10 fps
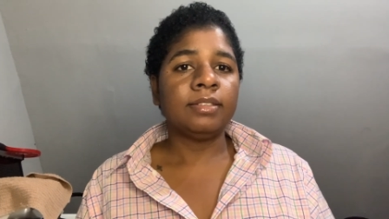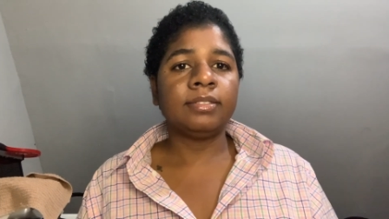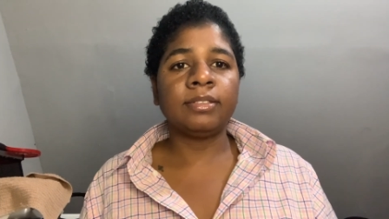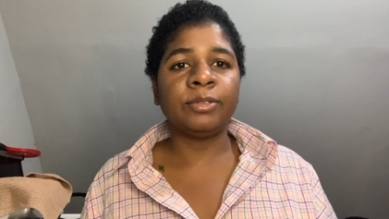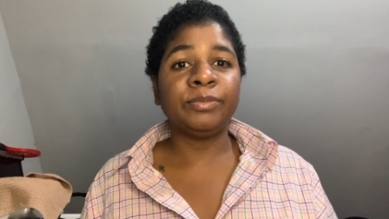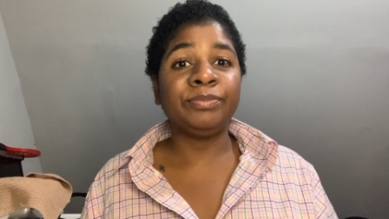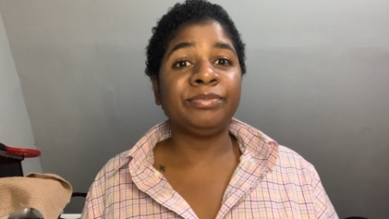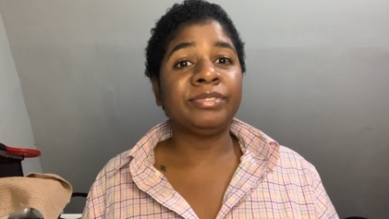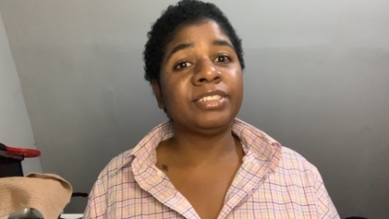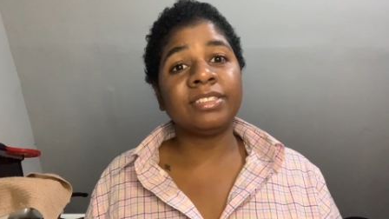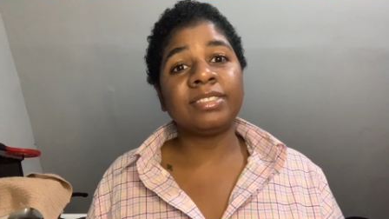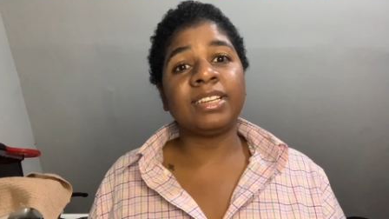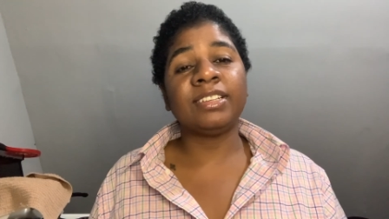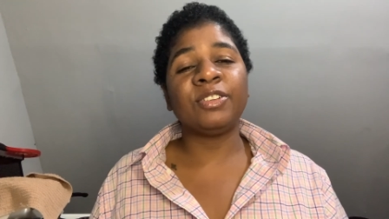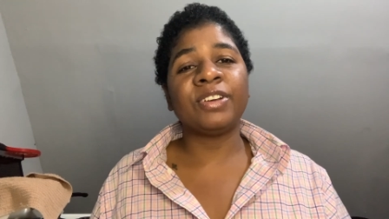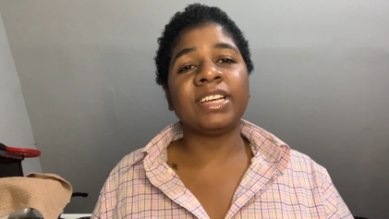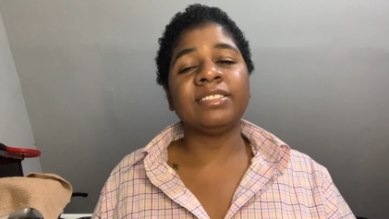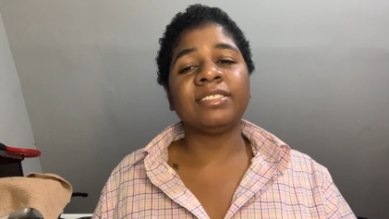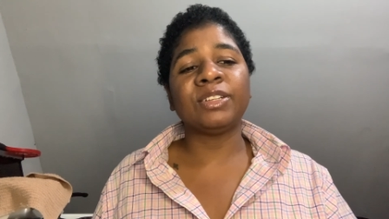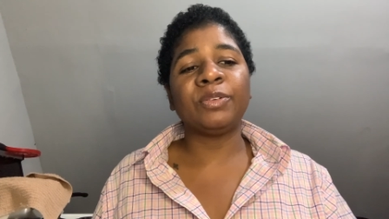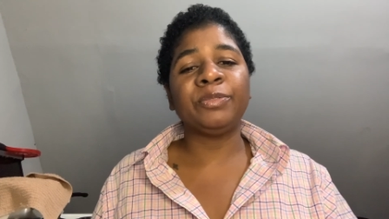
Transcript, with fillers: So just to let you guys know.